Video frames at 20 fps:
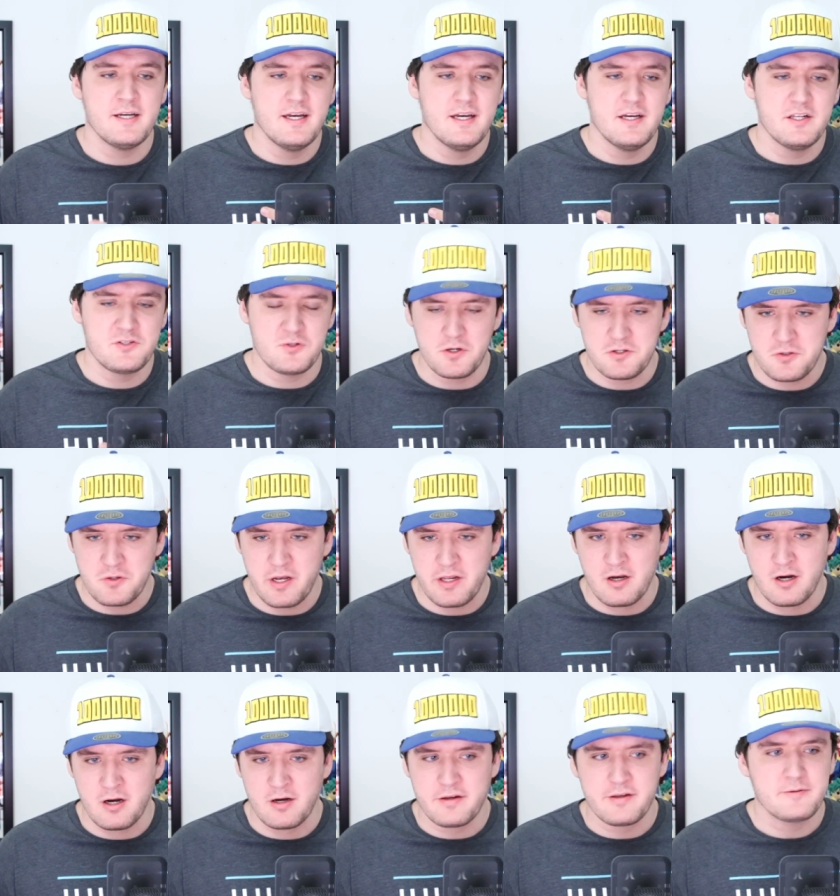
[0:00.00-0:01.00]
Joy Training
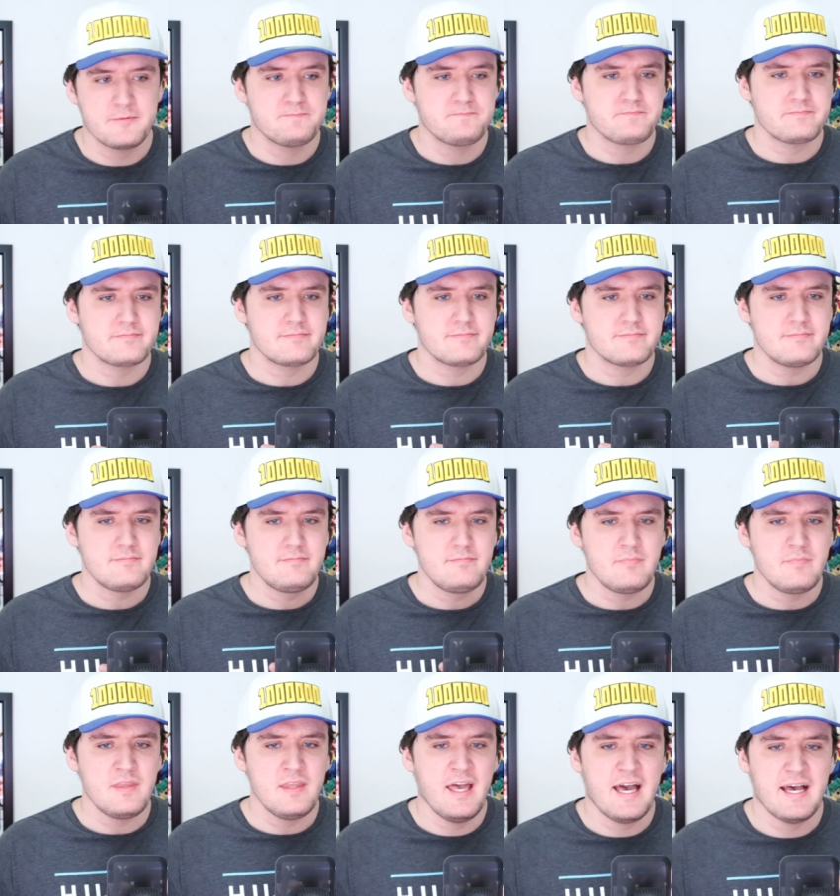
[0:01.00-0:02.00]
Arc
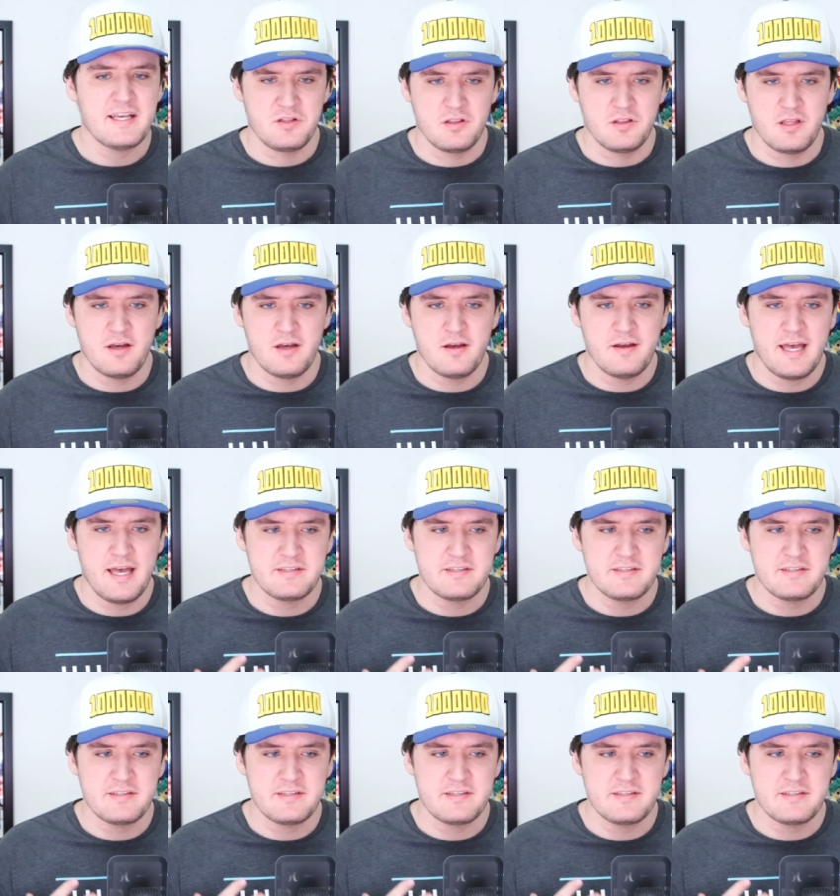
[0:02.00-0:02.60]
has a lot has